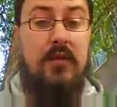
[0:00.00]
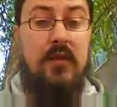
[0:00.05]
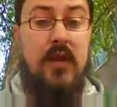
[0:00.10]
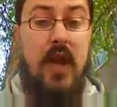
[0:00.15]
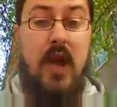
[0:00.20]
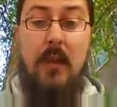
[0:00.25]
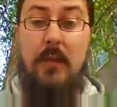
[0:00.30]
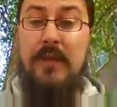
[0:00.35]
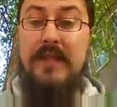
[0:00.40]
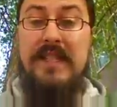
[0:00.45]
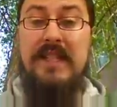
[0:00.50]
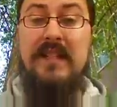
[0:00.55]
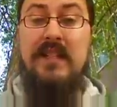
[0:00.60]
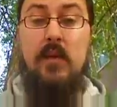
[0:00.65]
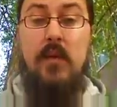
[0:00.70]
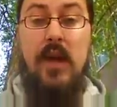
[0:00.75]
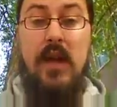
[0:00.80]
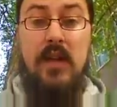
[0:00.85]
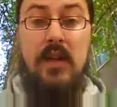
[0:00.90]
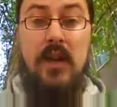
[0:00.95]

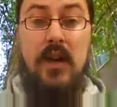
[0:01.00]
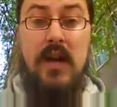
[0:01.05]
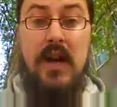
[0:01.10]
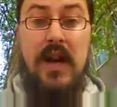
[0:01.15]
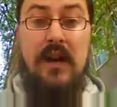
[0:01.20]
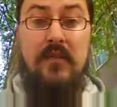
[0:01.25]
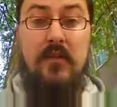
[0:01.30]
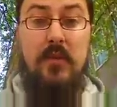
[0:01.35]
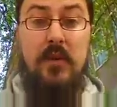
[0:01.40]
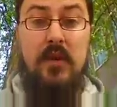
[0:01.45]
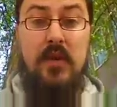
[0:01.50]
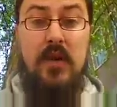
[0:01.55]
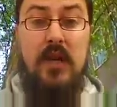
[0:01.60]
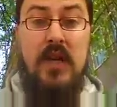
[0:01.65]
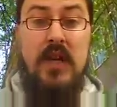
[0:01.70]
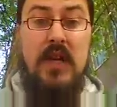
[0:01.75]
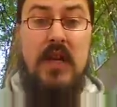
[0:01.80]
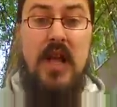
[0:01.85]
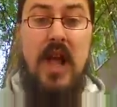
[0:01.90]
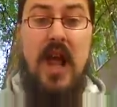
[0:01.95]
particularly well archivable.
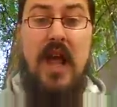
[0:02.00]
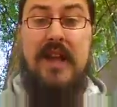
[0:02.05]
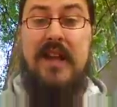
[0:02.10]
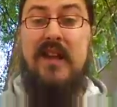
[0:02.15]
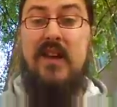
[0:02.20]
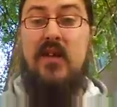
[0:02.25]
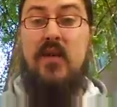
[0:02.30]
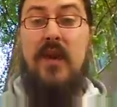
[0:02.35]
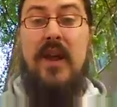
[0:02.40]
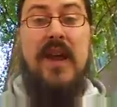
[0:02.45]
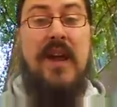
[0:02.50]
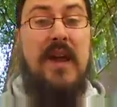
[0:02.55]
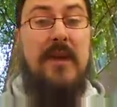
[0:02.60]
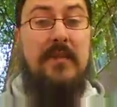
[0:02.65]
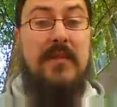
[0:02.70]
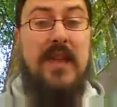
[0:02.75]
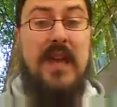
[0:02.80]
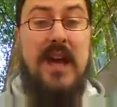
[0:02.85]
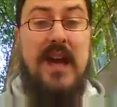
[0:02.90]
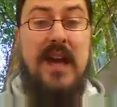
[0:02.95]
I can
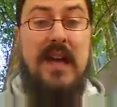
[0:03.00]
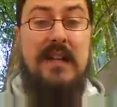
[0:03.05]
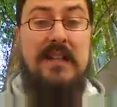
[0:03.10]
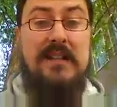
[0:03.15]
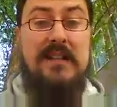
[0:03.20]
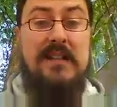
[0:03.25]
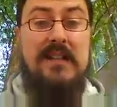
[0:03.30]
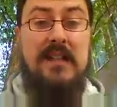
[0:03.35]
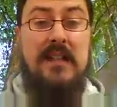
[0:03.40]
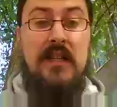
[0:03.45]
grab that